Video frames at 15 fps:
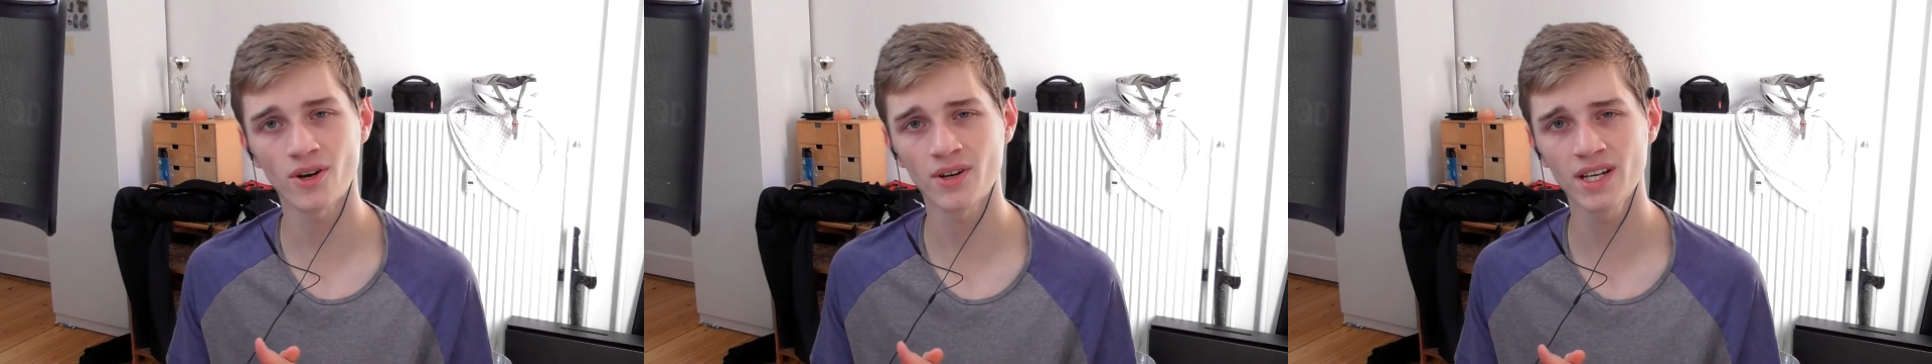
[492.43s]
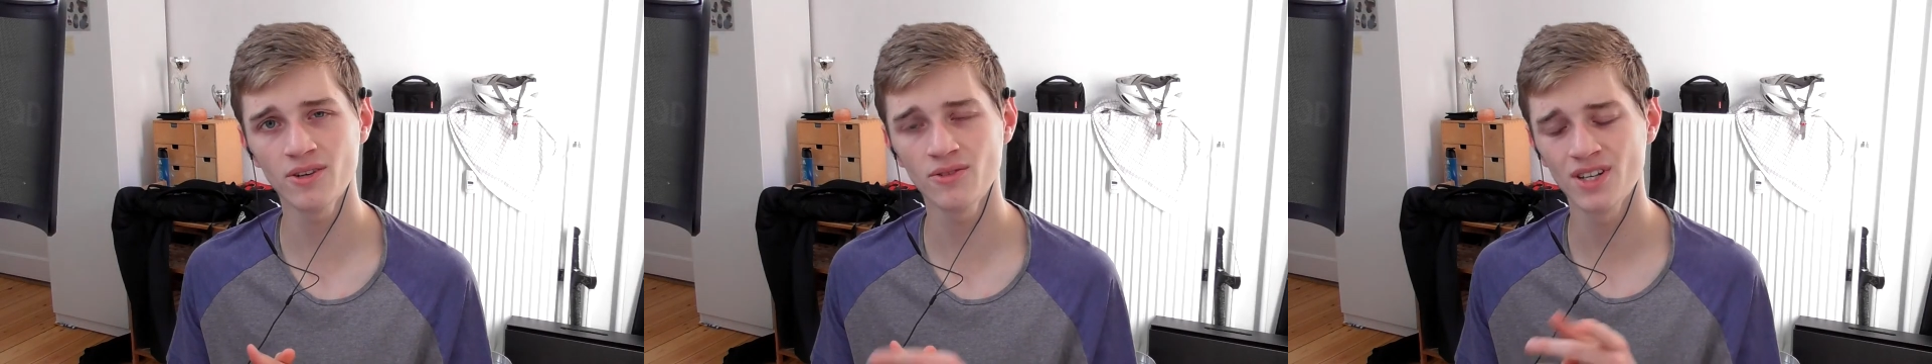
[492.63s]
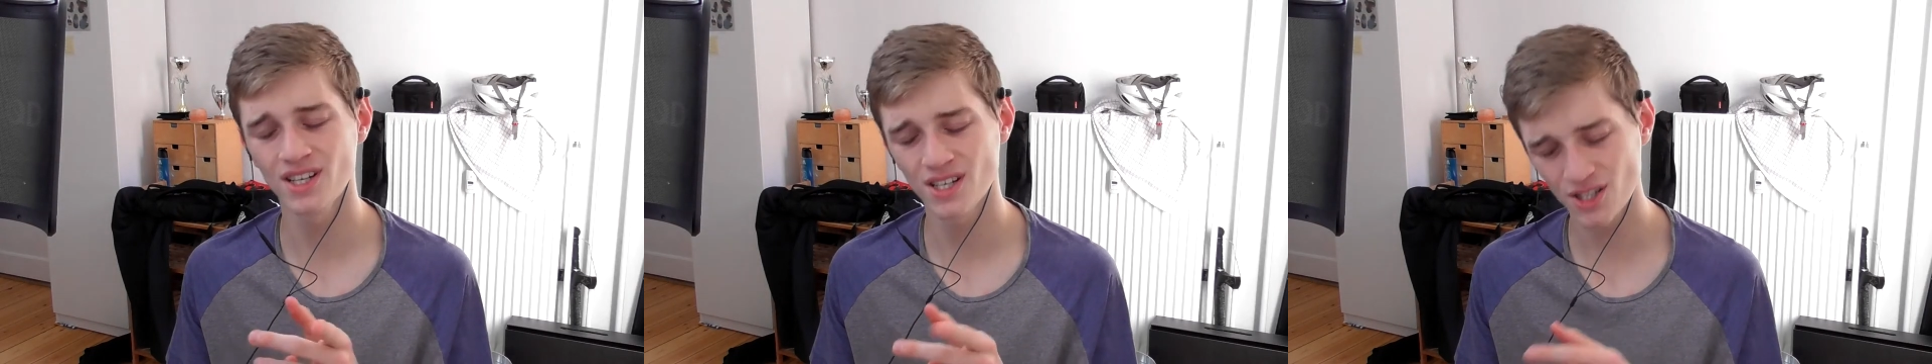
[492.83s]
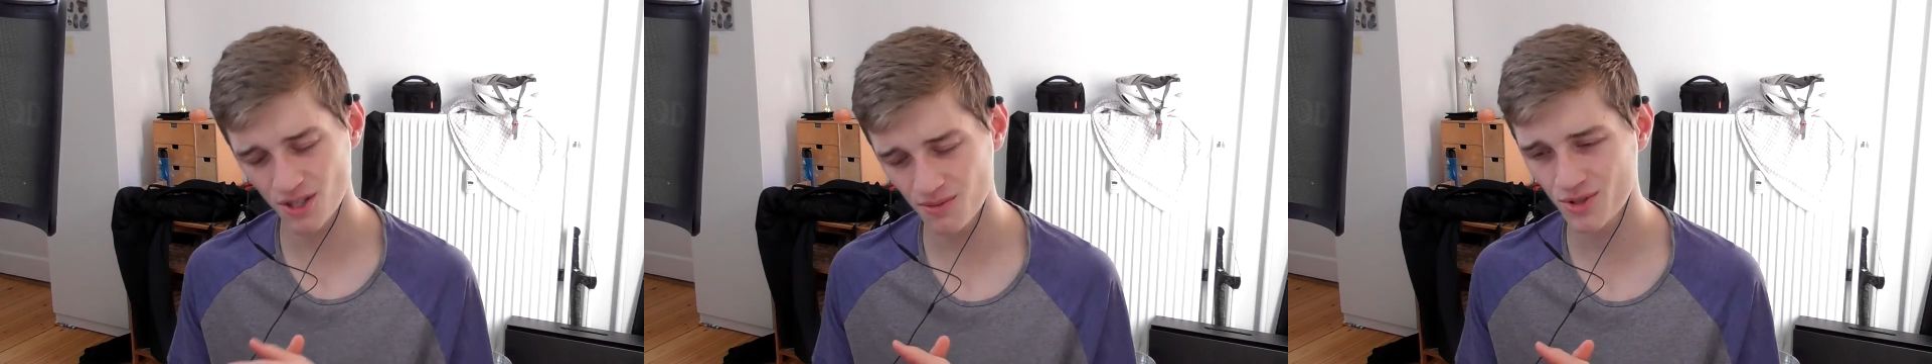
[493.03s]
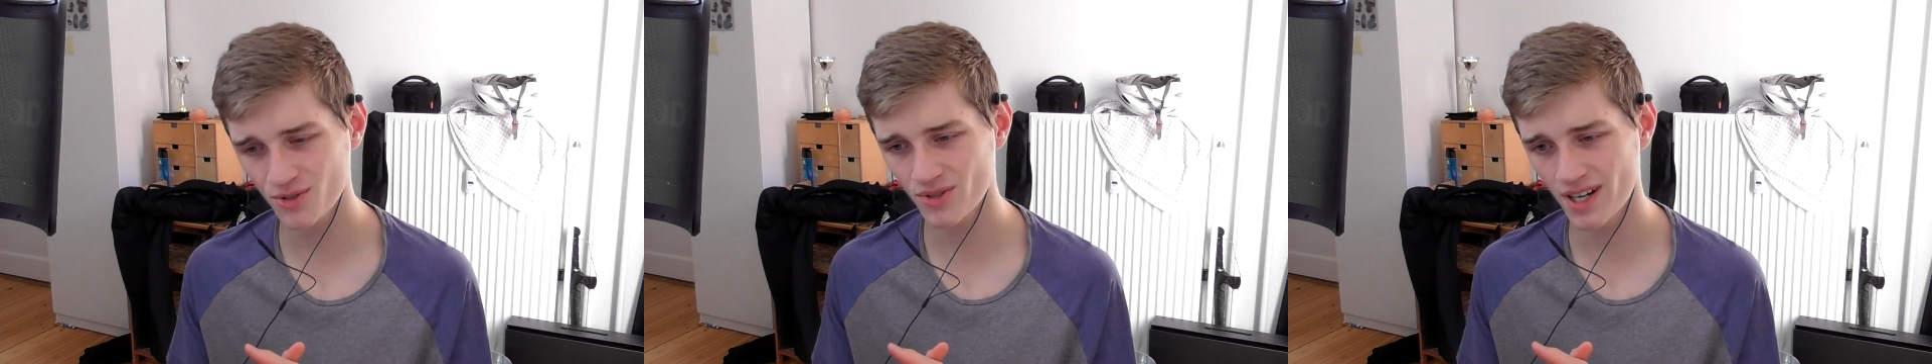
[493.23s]
new around here,
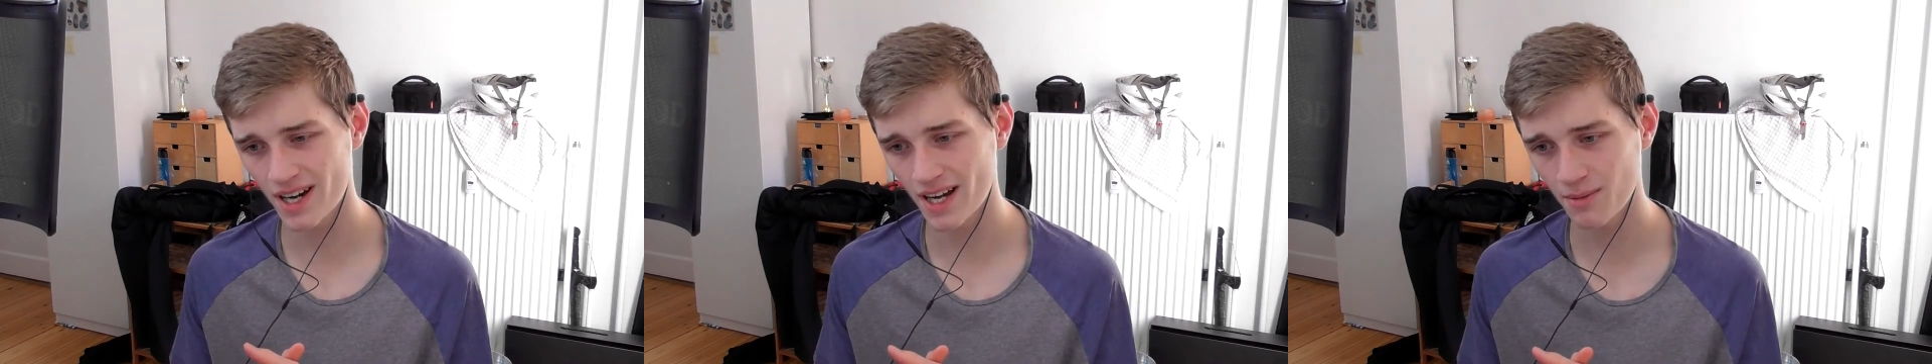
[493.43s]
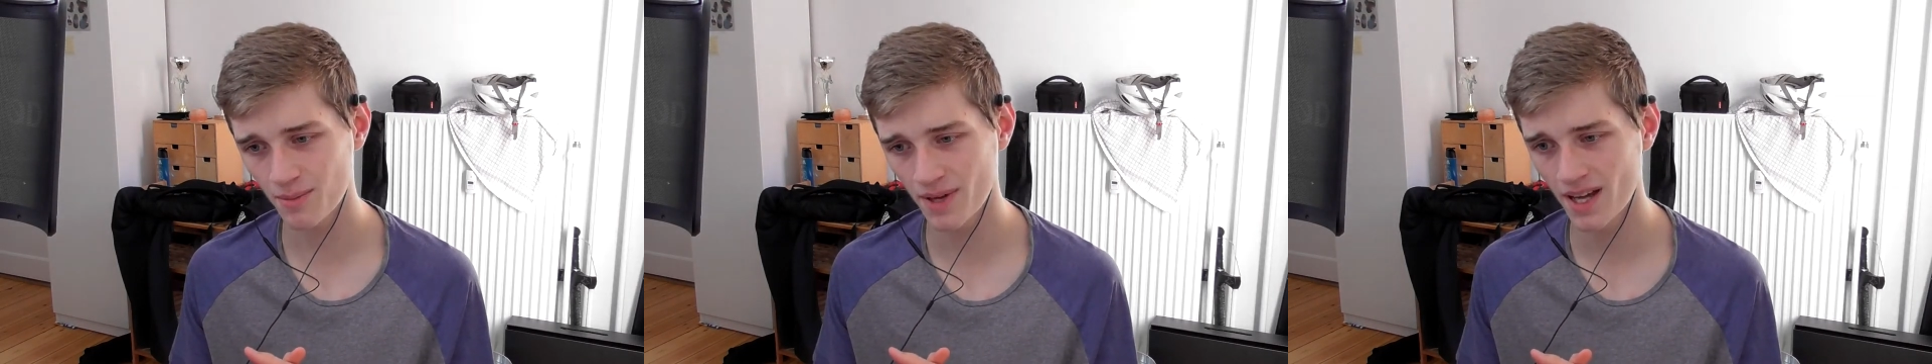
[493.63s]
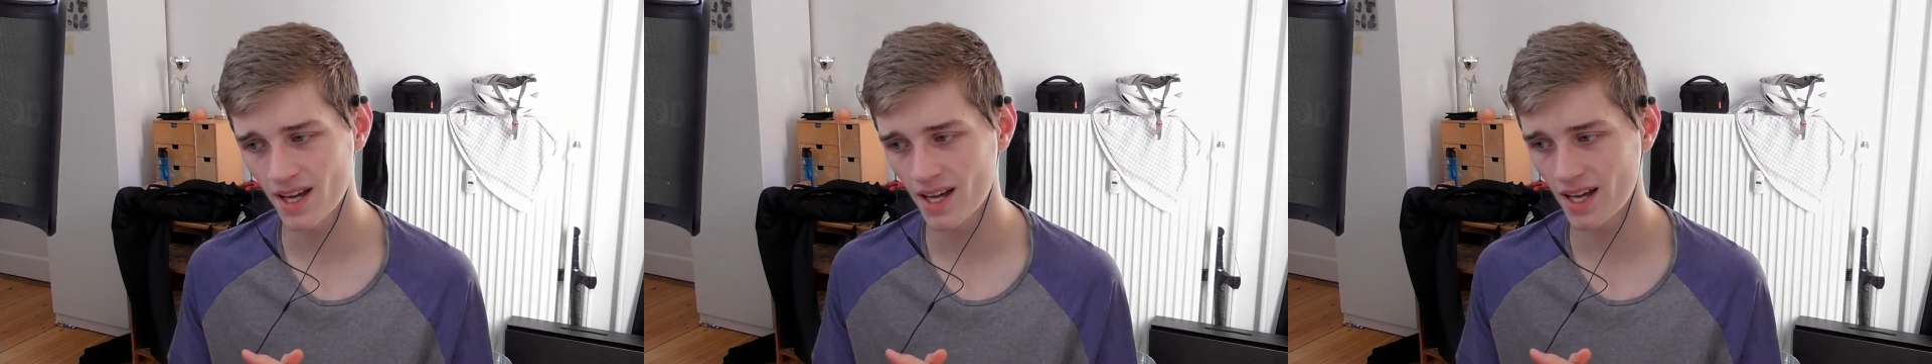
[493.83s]
subscribe,